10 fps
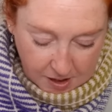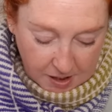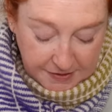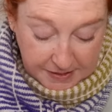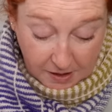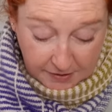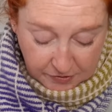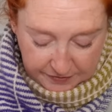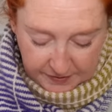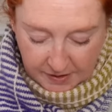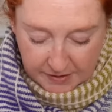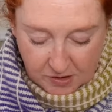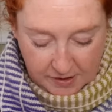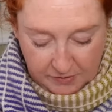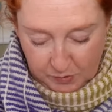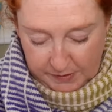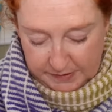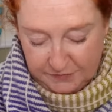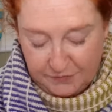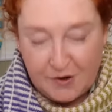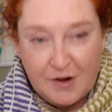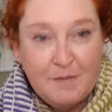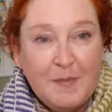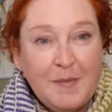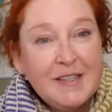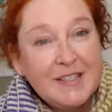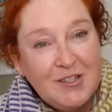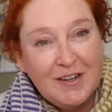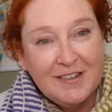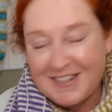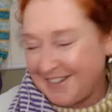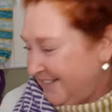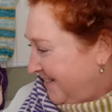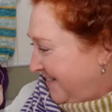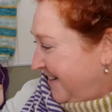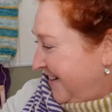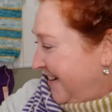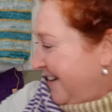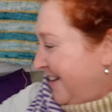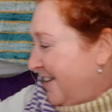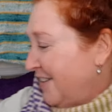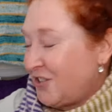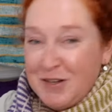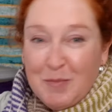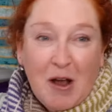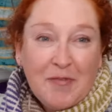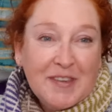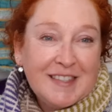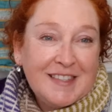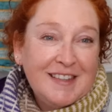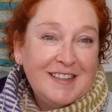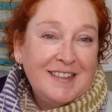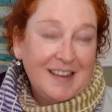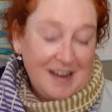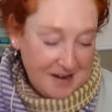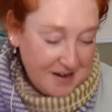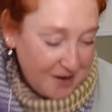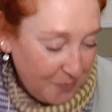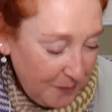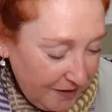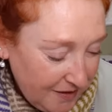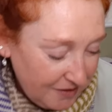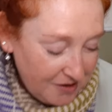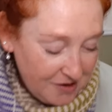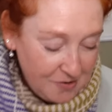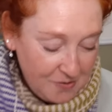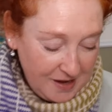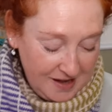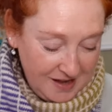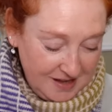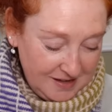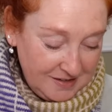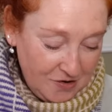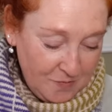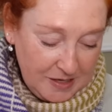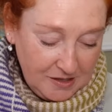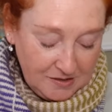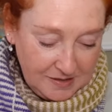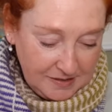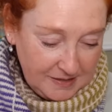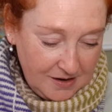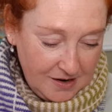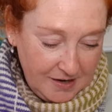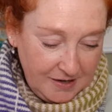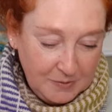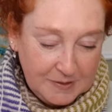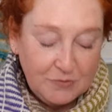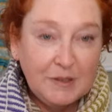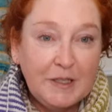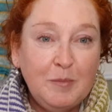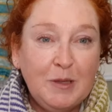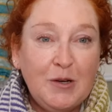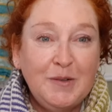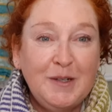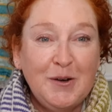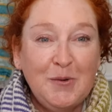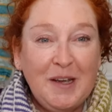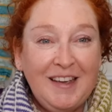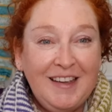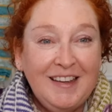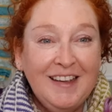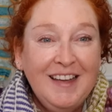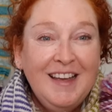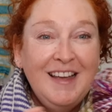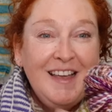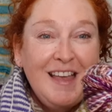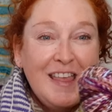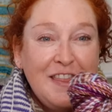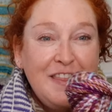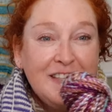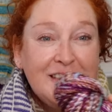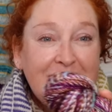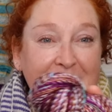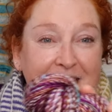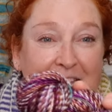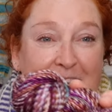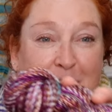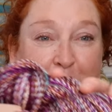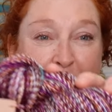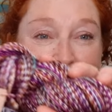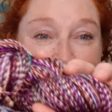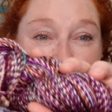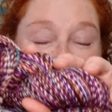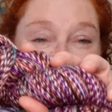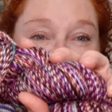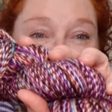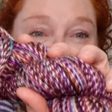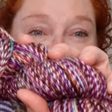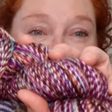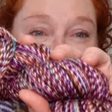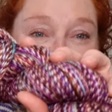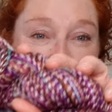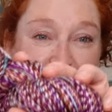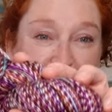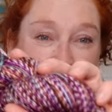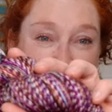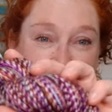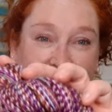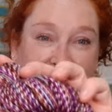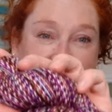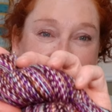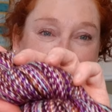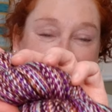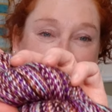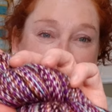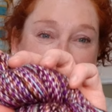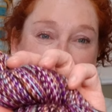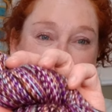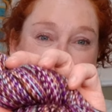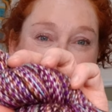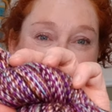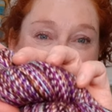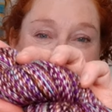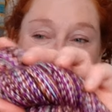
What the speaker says: The other thing I got was from a student. She brought this in a week ago, and oh my goodness, I was really blown away. This has hit my local yarn store. Isn't that incredible?